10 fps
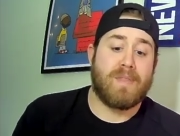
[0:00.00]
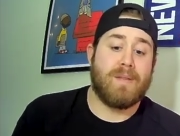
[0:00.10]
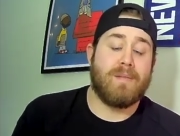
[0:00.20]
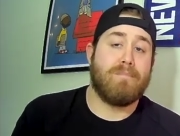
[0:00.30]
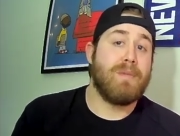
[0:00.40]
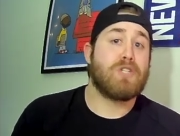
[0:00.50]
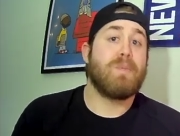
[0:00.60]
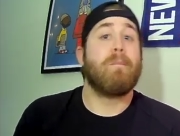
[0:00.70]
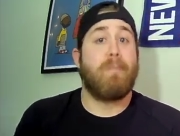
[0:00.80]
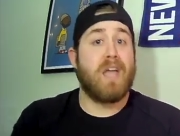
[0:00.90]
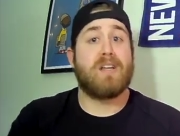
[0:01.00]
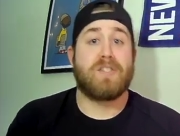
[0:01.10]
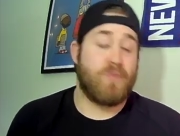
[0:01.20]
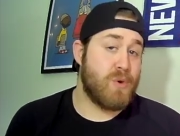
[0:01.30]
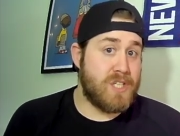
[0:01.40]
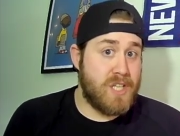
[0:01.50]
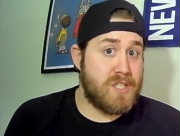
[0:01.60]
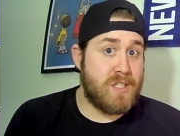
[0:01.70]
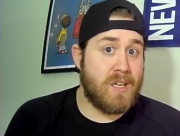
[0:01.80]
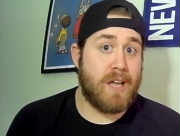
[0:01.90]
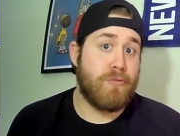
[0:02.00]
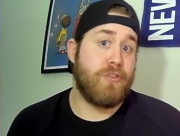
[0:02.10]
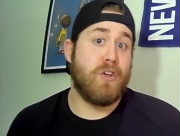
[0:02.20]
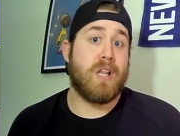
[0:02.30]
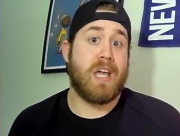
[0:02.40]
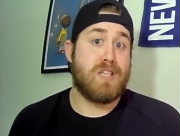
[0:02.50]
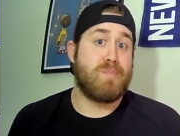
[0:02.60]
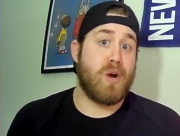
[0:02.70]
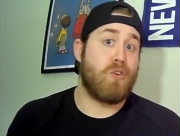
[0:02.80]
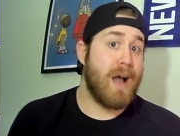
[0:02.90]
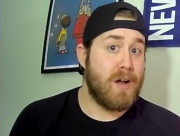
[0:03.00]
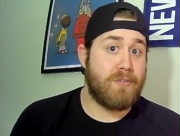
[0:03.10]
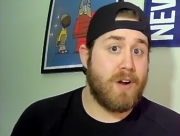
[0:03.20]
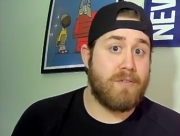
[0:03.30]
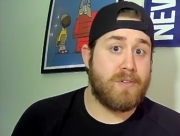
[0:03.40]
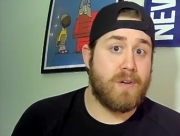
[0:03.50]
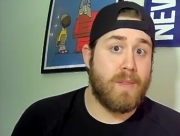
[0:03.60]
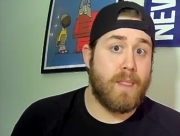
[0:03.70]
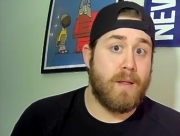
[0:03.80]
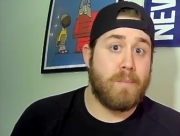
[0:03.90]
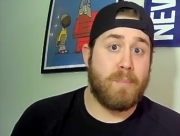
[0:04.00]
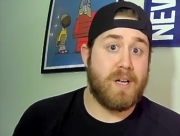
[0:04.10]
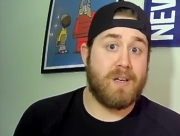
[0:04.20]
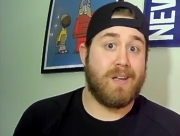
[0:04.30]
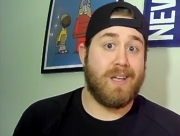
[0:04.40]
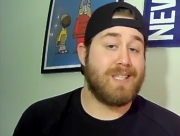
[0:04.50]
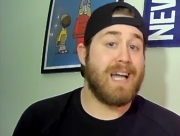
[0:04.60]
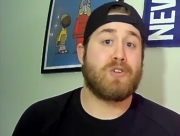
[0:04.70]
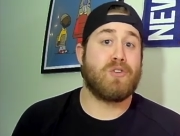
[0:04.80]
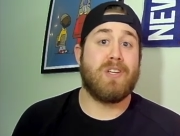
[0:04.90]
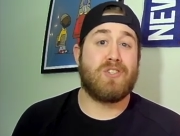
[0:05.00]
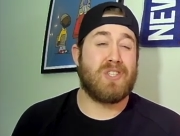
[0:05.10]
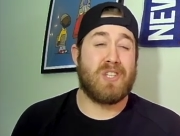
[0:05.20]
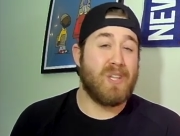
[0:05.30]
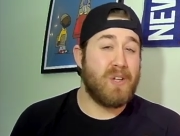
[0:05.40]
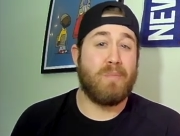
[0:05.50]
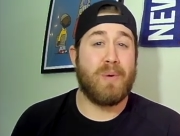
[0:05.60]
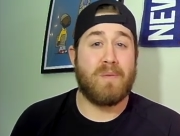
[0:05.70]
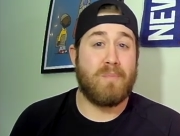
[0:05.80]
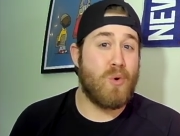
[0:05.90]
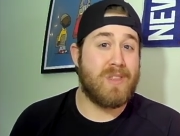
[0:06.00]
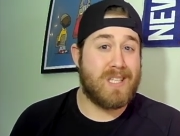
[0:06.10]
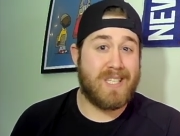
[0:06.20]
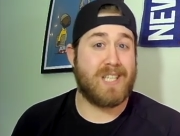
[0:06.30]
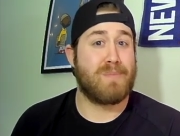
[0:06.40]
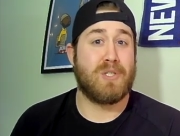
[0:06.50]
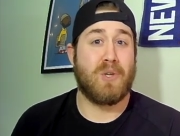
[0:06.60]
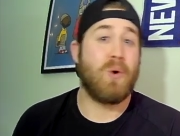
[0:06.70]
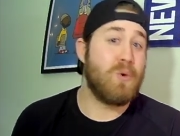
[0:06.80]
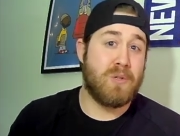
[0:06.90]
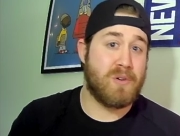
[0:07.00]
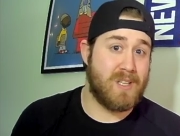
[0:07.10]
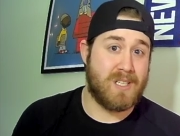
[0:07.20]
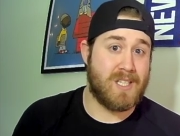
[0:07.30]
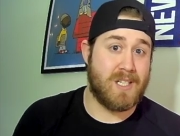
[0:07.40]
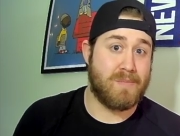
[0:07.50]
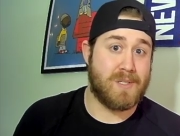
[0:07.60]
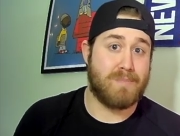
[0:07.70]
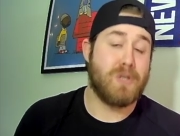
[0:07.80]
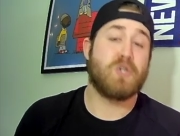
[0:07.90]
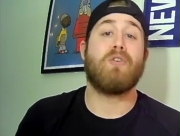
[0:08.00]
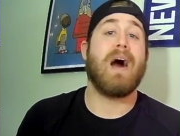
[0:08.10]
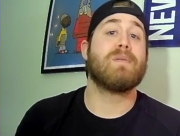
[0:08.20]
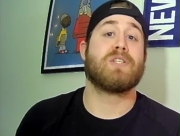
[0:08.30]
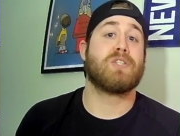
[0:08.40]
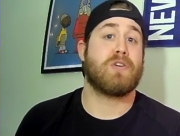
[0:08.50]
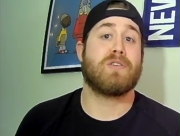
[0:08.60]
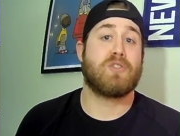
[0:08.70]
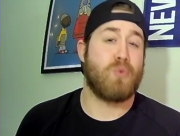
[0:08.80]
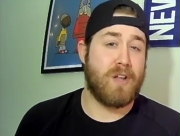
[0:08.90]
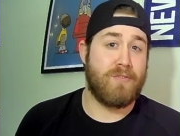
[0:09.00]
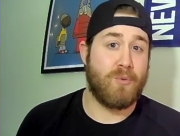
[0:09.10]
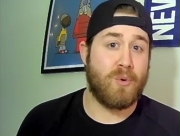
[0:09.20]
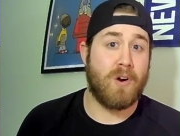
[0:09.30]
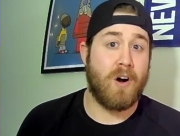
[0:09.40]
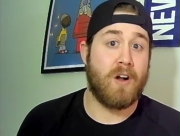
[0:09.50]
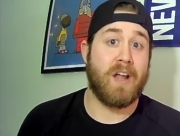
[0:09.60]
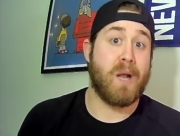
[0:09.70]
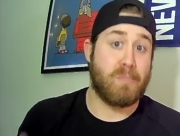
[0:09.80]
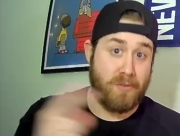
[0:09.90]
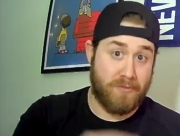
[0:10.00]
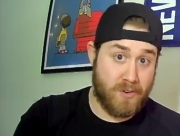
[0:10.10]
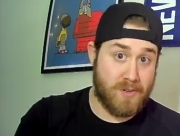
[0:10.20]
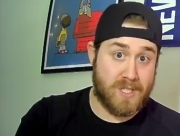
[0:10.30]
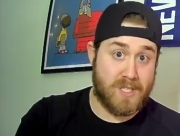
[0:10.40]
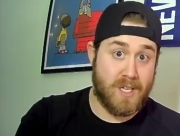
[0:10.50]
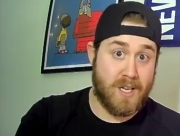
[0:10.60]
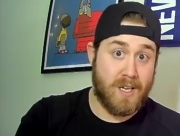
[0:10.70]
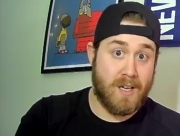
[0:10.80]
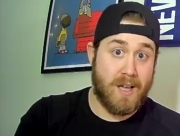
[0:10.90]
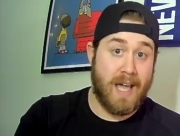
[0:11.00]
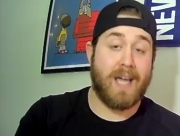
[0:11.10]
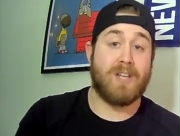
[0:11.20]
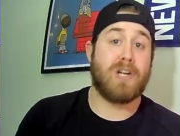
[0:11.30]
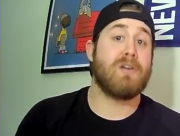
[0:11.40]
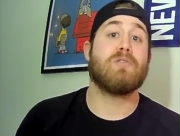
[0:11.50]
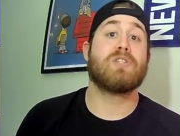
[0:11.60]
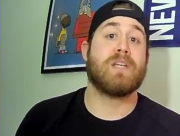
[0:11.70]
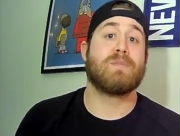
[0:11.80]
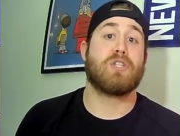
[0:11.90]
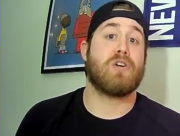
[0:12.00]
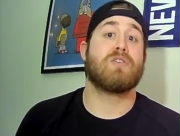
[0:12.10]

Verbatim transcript: Mitch may be in his fourth season and feel like he's been around forever, but he's actually just a little bit more than six months older than Sims. Mitchell Robinson turns 24 on April 1st, and Jericho Sims turns